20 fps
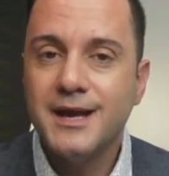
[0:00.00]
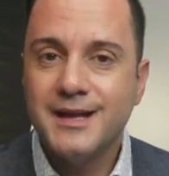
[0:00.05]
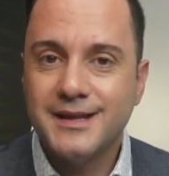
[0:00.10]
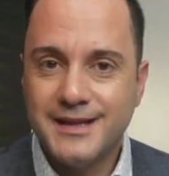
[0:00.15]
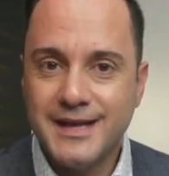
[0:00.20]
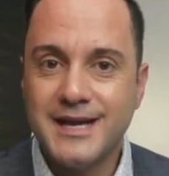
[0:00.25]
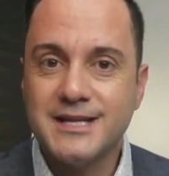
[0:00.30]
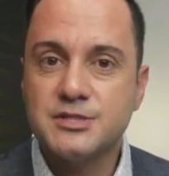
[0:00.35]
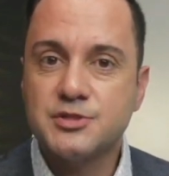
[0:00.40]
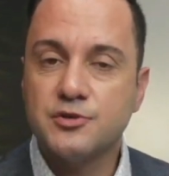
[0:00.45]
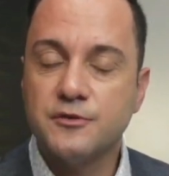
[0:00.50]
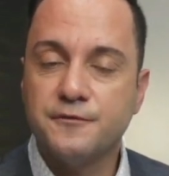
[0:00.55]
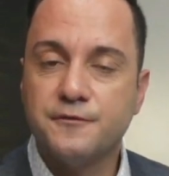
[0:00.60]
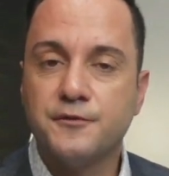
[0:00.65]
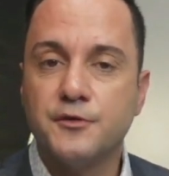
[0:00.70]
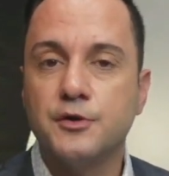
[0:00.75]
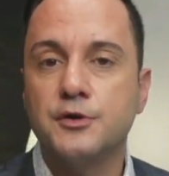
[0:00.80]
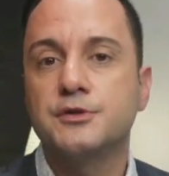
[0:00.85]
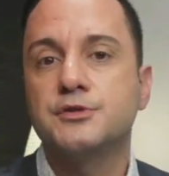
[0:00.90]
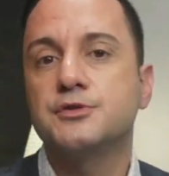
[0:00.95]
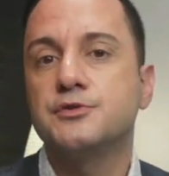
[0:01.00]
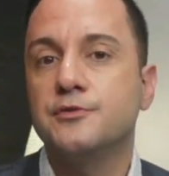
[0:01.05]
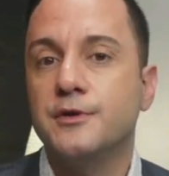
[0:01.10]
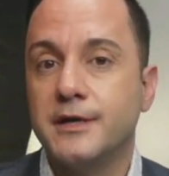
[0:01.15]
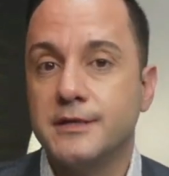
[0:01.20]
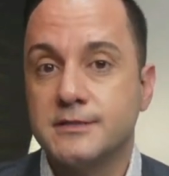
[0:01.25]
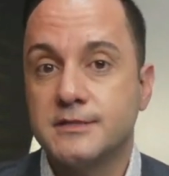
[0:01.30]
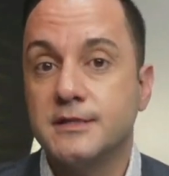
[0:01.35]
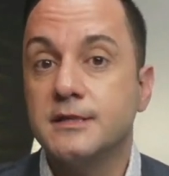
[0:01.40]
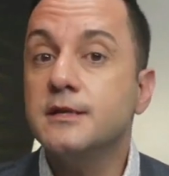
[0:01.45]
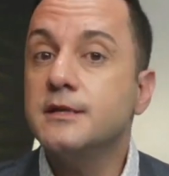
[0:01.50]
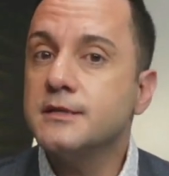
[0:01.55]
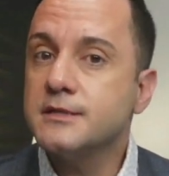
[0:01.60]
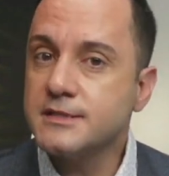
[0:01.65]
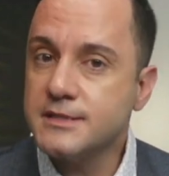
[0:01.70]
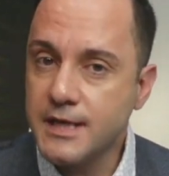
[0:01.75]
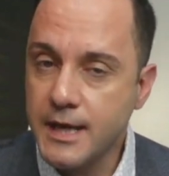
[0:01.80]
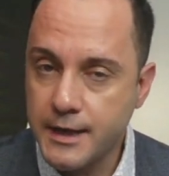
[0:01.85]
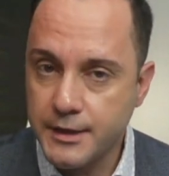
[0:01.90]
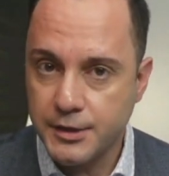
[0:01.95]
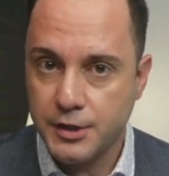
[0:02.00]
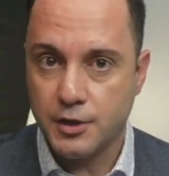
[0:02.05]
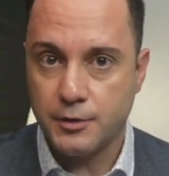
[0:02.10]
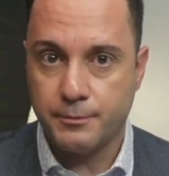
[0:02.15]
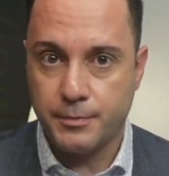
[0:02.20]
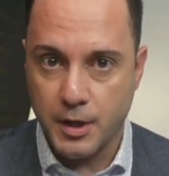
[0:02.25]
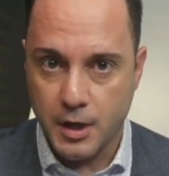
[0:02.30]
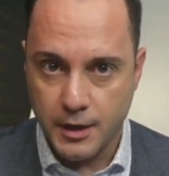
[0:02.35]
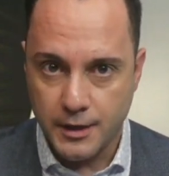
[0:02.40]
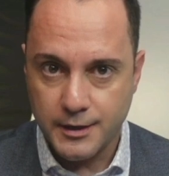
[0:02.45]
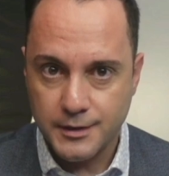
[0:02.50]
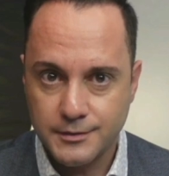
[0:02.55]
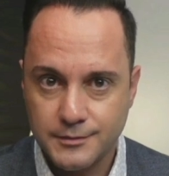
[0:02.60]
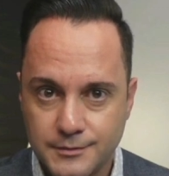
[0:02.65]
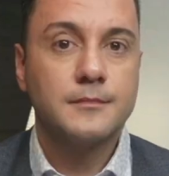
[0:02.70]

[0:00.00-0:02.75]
That's referred to as the 10-year bar.